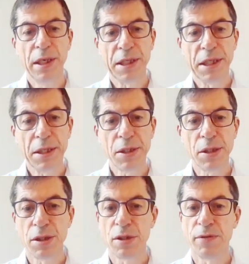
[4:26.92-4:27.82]
The
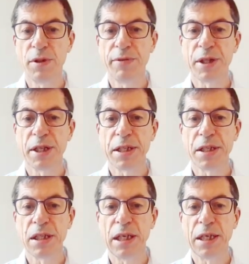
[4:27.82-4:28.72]
incidence of
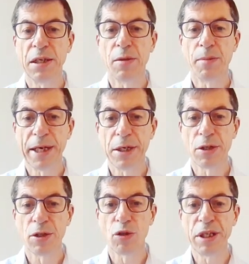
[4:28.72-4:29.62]
uveitis in
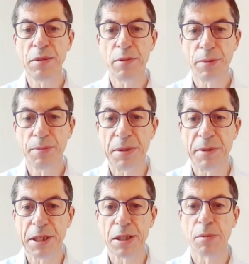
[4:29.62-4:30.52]
patients treated with
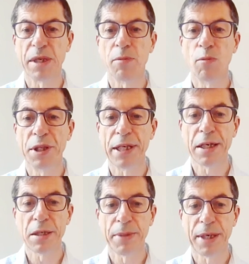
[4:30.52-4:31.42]
Bimekizumab
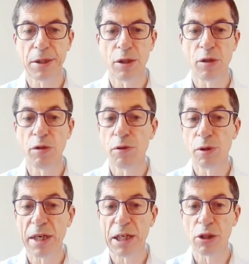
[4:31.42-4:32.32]
without a past history
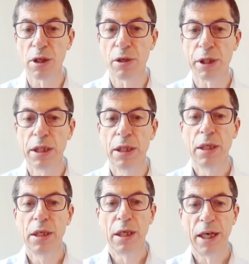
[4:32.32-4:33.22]
was much lower,
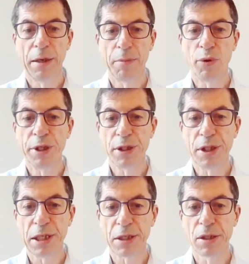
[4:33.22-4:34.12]
at
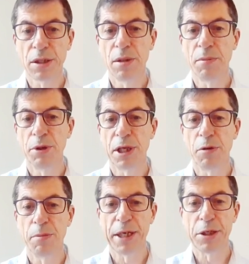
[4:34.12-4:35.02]
0.6 per
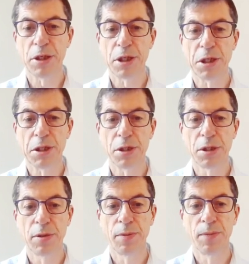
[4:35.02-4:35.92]
100 patient years.